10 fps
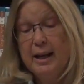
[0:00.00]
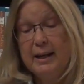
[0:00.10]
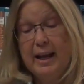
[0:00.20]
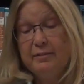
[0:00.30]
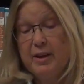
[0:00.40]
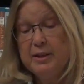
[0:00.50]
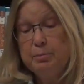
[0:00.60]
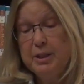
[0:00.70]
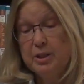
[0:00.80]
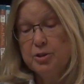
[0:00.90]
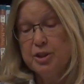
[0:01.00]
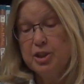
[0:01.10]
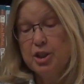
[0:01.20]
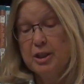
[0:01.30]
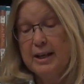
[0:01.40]
and half on the piers that
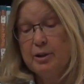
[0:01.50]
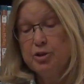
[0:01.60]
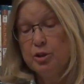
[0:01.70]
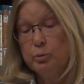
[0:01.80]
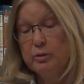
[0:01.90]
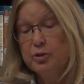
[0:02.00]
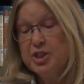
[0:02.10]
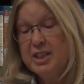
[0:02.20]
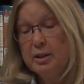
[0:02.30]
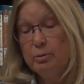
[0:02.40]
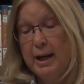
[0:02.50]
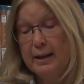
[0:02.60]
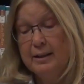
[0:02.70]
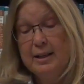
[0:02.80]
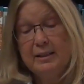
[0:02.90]
jutted out to the river Skid
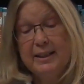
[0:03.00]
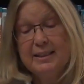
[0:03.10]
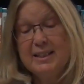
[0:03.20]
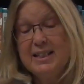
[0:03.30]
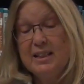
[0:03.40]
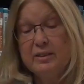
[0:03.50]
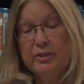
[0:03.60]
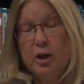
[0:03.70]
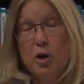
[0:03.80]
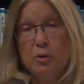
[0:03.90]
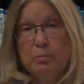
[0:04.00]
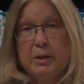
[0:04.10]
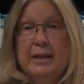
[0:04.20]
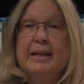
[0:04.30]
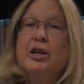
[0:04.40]
Rack like the teeth of a comb.
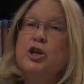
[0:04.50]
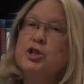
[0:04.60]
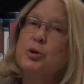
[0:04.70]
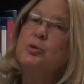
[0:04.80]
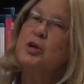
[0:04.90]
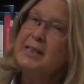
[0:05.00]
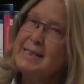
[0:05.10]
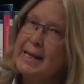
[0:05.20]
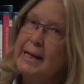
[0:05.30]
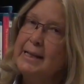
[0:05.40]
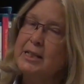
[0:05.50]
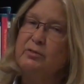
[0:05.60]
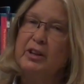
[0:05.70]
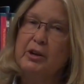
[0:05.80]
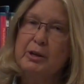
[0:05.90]
So setting is
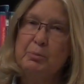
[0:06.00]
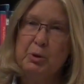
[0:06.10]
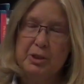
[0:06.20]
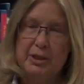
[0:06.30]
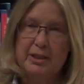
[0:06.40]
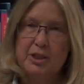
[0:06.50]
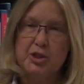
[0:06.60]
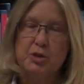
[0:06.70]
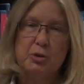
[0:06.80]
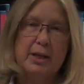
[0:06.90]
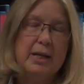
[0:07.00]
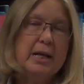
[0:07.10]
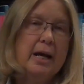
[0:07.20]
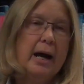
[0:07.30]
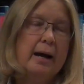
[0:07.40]
very important in this story.
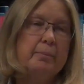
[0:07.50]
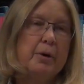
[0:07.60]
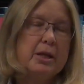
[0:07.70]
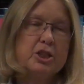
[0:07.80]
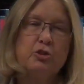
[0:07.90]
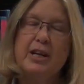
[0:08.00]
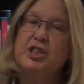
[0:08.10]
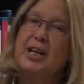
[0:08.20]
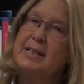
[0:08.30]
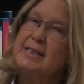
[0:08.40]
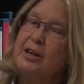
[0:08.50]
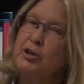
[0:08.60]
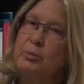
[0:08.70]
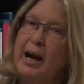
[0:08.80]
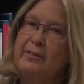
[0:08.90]
Strange guests start
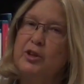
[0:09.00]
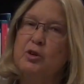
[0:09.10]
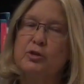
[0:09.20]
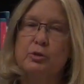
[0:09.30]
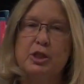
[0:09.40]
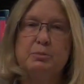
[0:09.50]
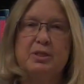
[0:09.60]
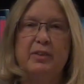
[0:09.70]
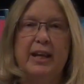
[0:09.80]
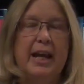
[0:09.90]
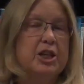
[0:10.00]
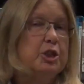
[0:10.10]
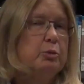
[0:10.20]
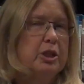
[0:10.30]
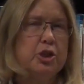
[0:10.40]
arriving over Christmas
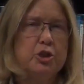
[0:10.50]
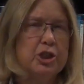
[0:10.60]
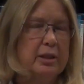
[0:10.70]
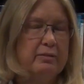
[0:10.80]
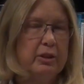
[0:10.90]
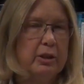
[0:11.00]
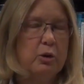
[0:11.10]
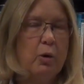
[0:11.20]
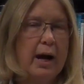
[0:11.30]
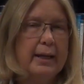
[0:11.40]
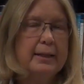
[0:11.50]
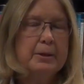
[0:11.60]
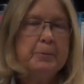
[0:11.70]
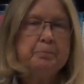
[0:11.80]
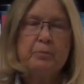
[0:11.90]
vacation when it's usually very quiet.
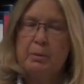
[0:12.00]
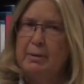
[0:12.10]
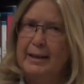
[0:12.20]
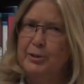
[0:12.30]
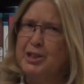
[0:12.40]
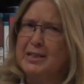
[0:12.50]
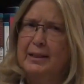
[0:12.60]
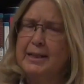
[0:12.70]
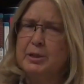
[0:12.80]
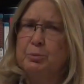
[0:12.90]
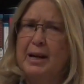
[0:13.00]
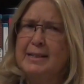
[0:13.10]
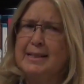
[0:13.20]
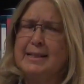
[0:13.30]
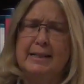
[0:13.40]
Milo doesn't like
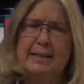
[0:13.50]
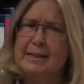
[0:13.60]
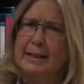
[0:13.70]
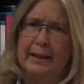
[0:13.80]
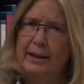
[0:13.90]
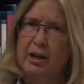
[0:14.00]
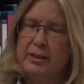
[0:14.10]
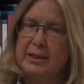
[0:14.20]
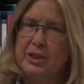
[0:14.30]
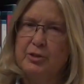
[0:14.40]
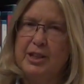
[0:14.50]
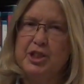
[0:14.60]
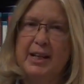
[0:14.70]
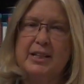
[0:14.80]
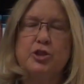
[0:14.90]
surprises, and he doesn't like all these
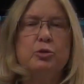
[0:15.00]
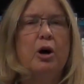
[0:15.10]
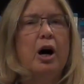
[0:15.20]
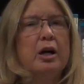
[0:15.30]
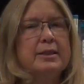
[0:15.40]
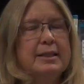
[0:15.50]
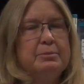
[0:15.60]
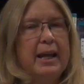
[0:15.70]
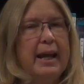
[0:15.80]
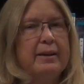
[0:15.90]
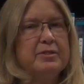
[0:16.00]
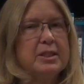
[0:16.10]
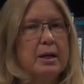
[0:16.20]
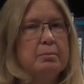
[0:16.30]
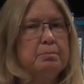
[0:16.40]
strange guests who all seem to have
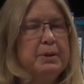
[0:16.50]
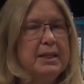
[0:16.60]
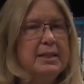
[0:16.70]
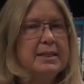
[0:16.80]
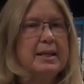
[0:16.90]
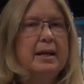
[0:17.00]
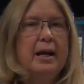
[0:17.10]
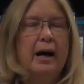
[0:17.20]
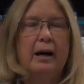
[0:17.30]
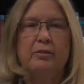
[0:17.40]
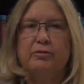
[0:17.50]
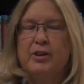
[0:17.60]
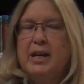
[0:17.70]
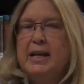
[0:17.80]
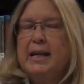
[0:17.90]
some piece of
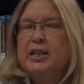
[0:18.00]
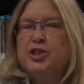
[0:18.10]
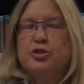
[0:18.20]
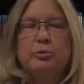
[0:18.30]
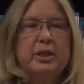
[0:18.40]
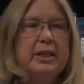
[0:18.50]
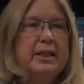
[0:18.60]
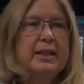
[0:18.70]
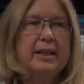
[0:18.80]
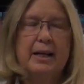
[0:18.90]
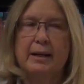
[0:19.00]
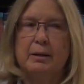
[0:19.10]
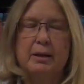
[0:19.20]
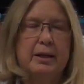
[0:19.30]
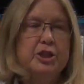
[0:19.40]
history, a